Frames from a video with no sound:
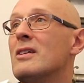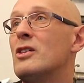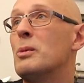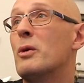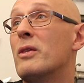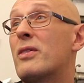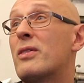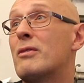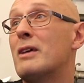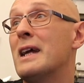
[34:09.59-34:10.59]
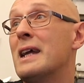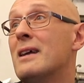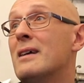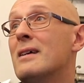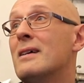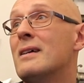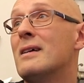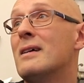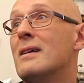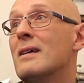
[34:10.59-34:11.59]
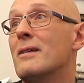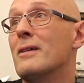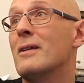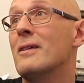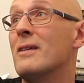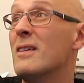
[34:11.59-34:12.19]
2.3. Hold on.